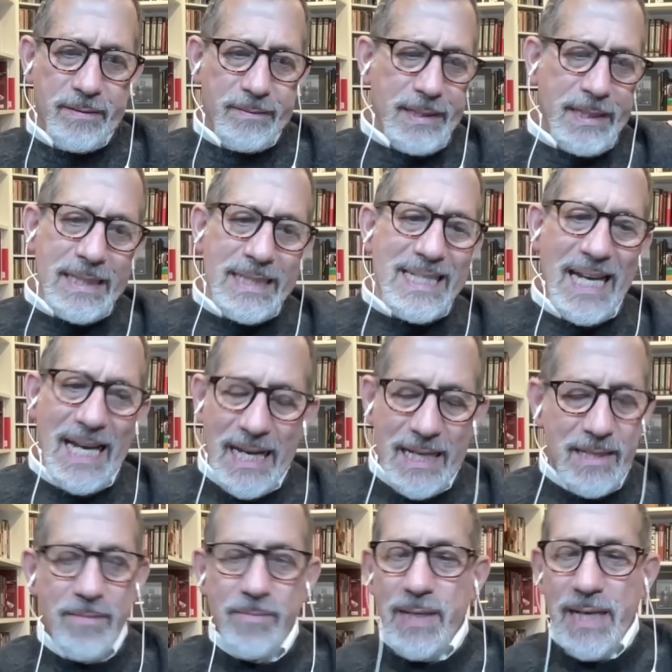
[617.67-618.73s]
in
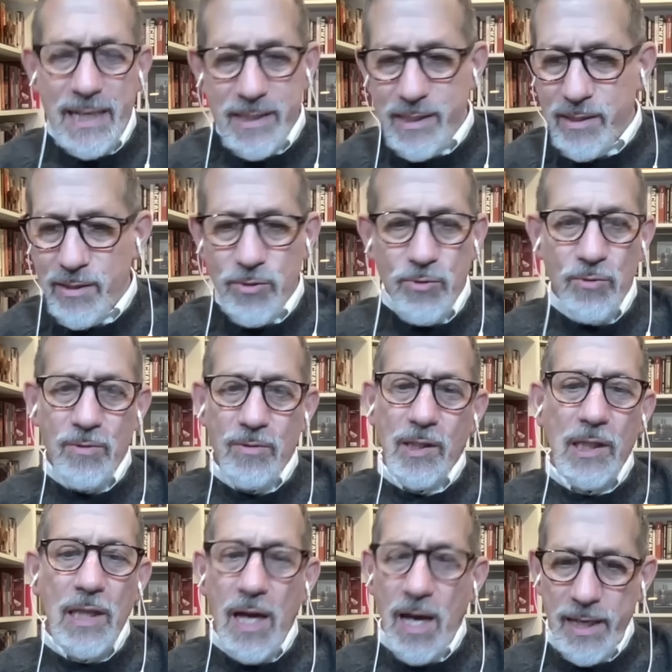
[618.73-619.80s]
tandem, in essence, or
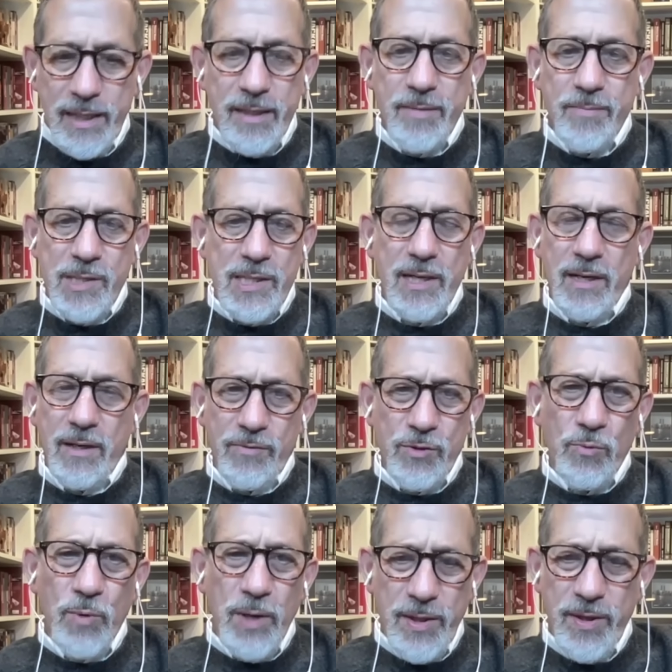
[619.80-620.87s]
aligning themselves
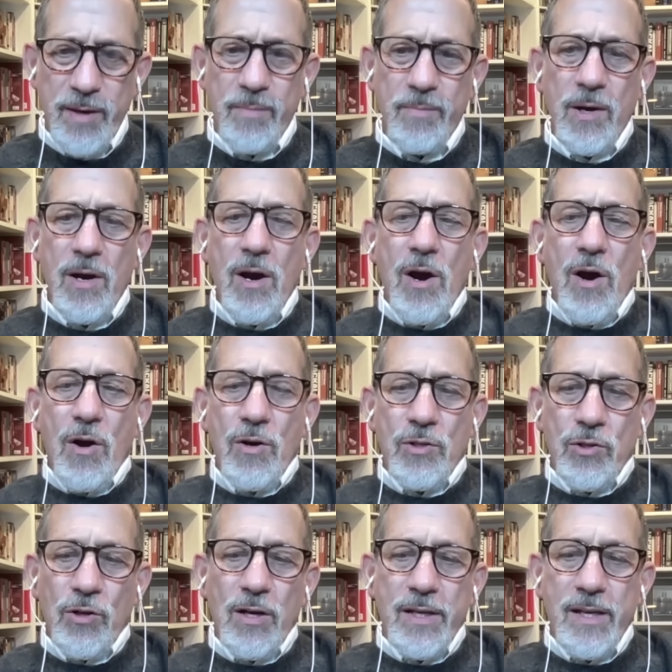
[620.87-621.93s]
with him, are
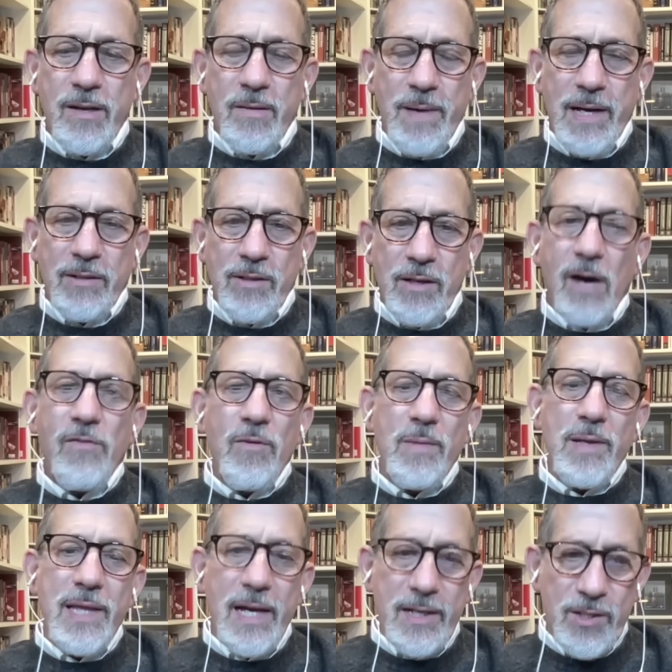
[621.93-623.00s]
talking about
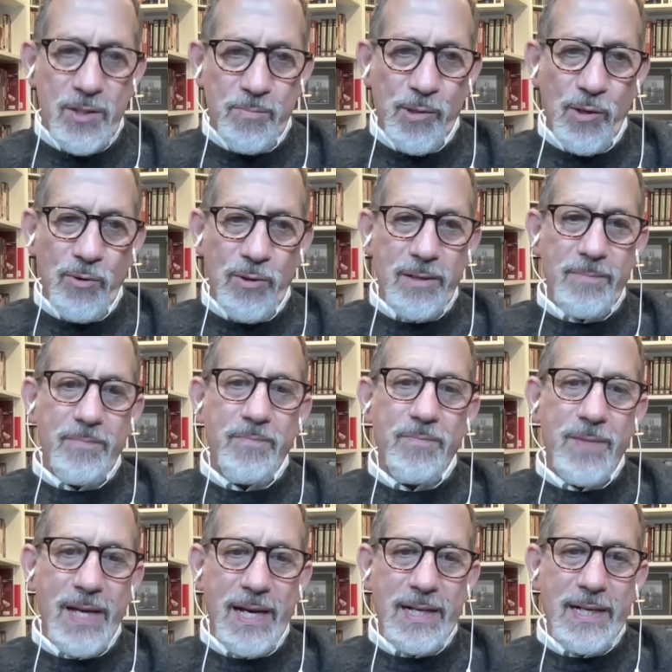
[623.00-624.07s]
government that is broken,
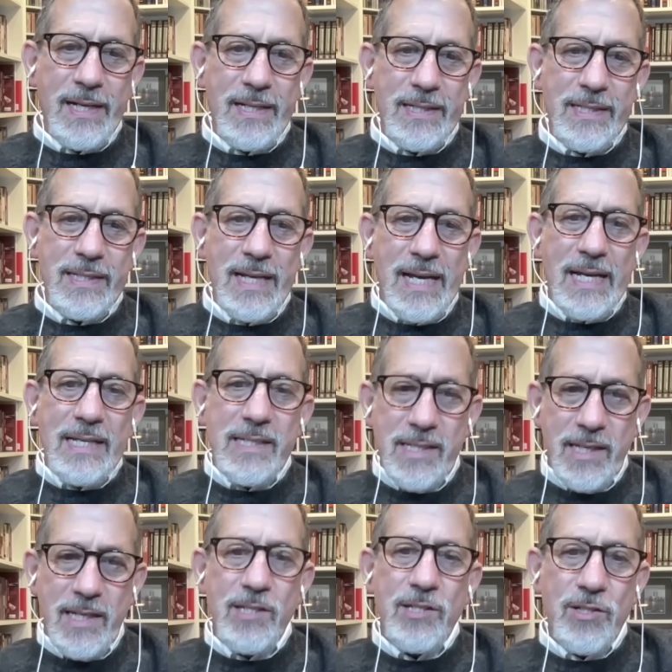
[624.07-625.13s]
that has
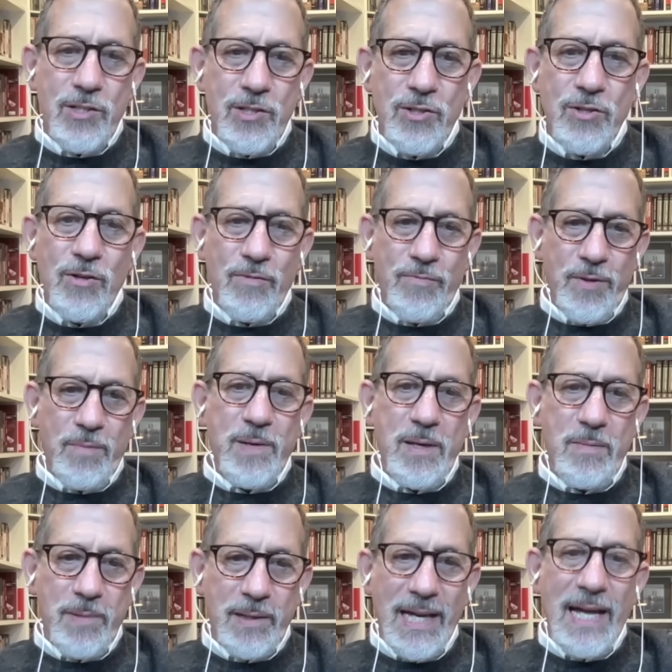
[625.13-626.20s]
ceased to serve the
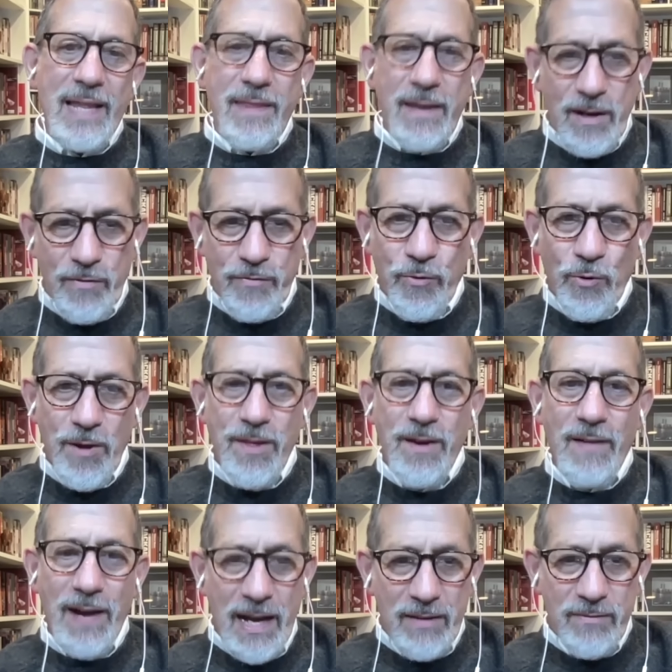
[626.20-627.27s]
people, and therefore
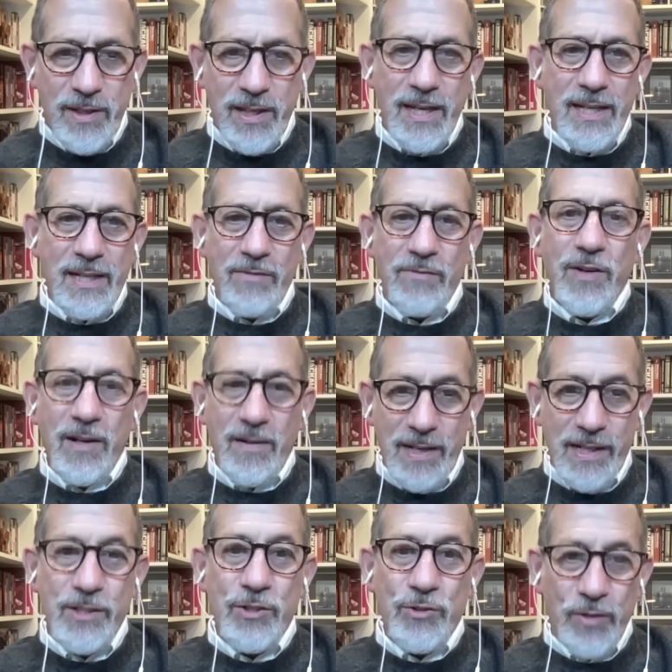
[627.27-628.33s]
they're advocating very
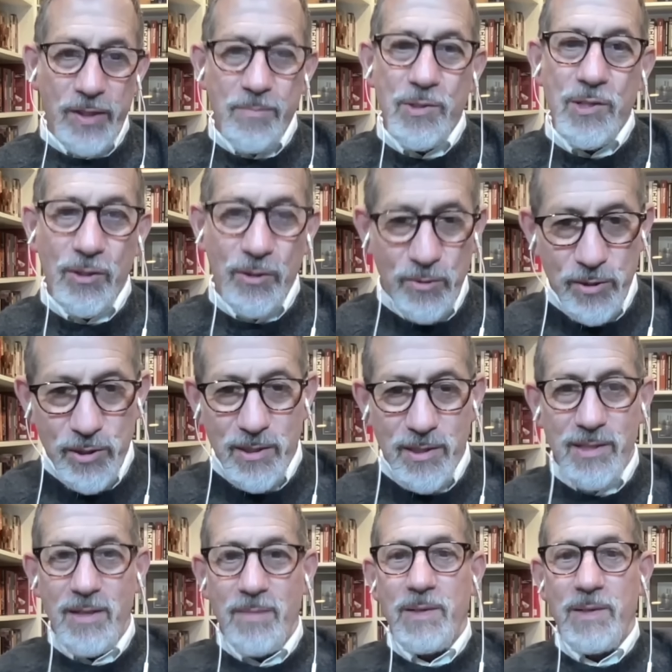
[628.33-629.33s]
extreme solutions.